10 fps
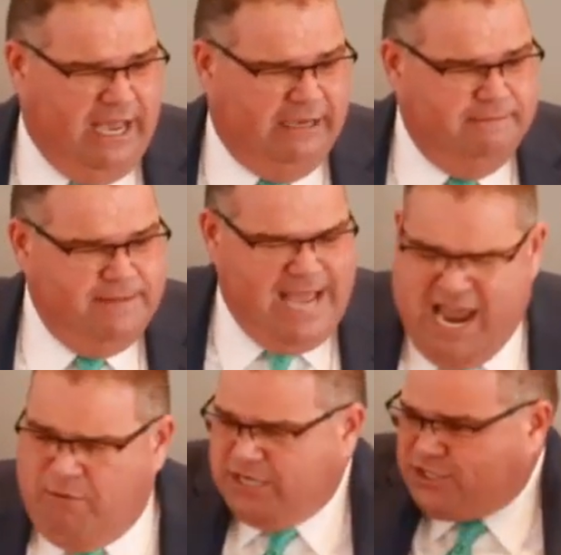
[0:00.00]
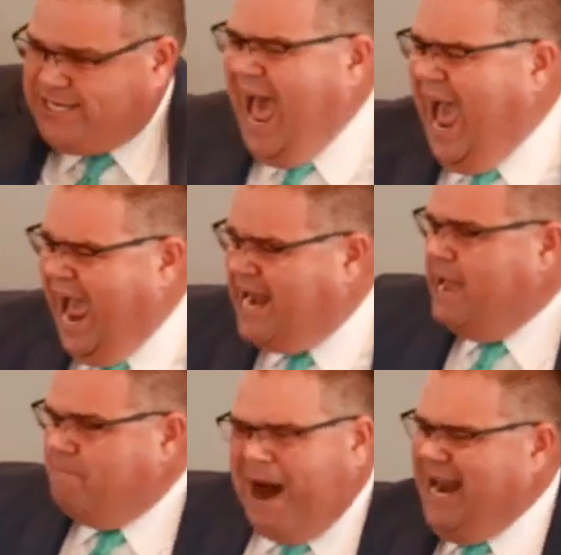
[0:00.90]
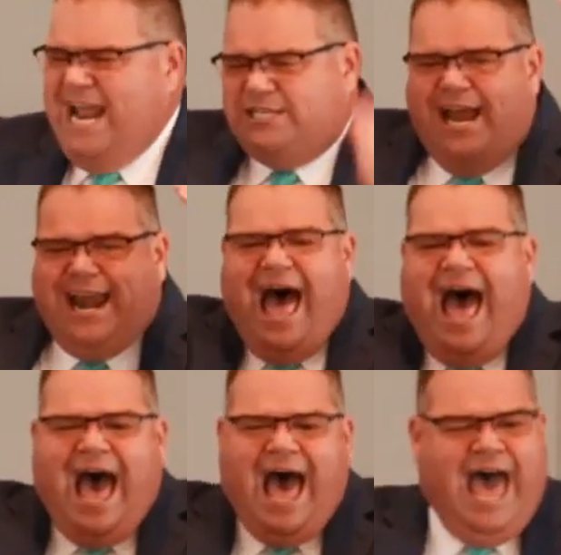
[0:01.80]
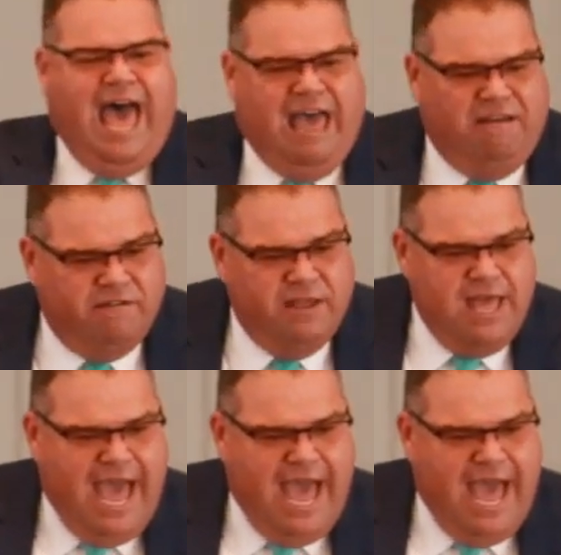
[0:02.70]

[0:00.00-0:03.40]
He was dead, but he's alive. And